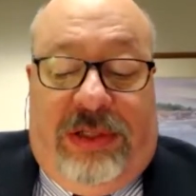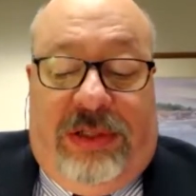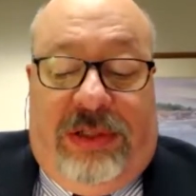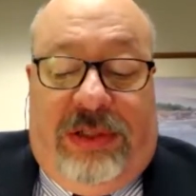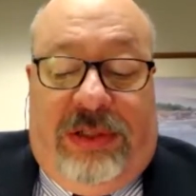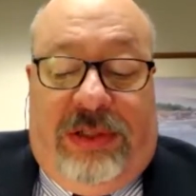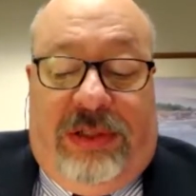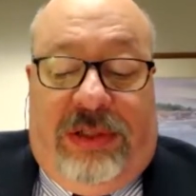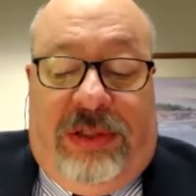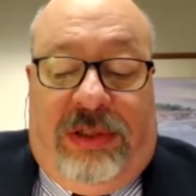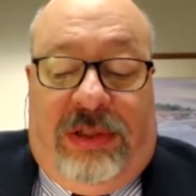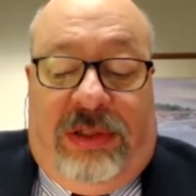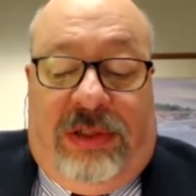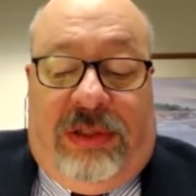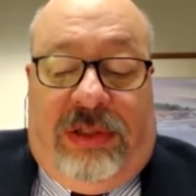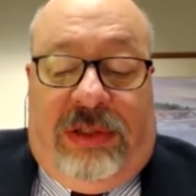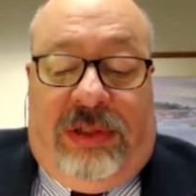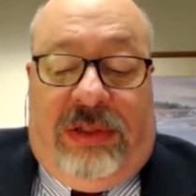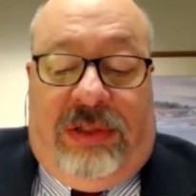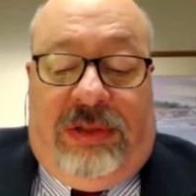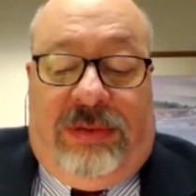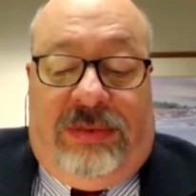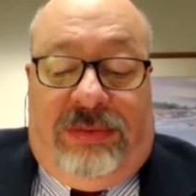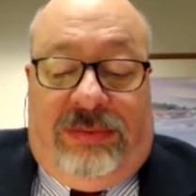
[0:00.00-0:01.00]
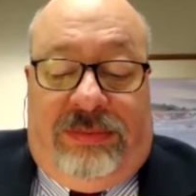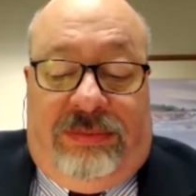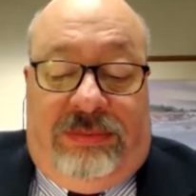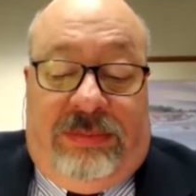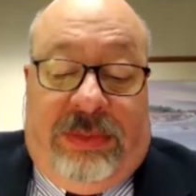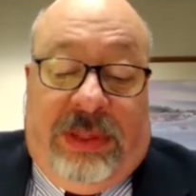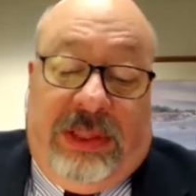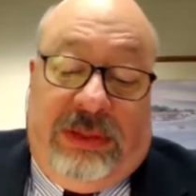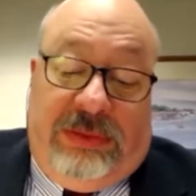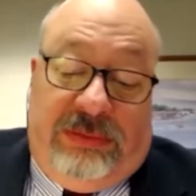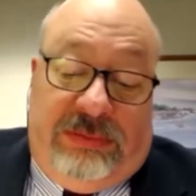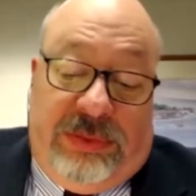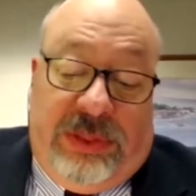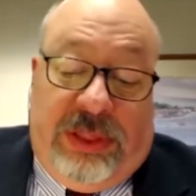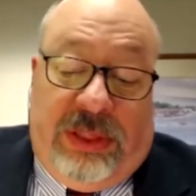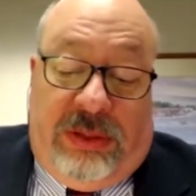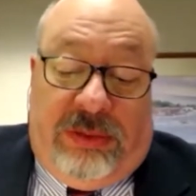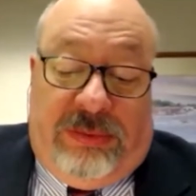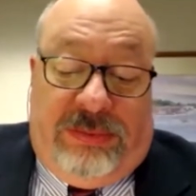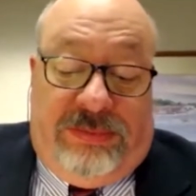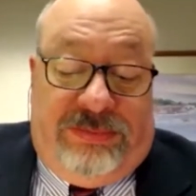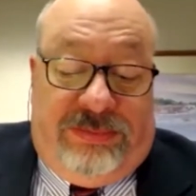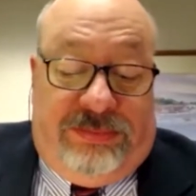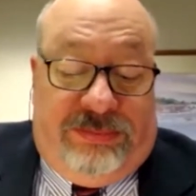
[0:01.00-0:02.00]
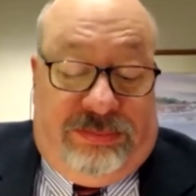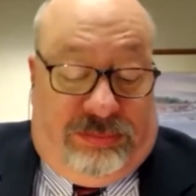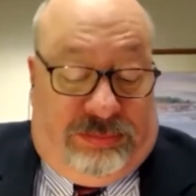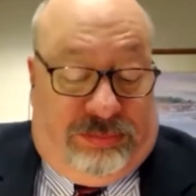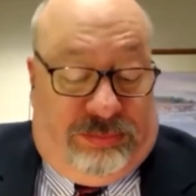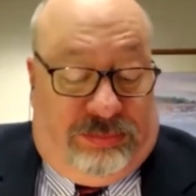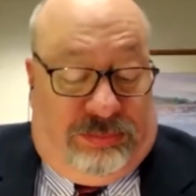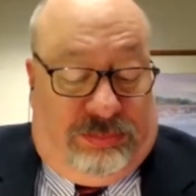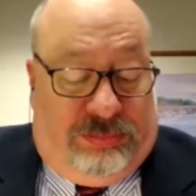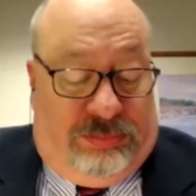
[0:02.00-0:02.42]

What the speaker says: Yeah. Yeah, but, it sure is.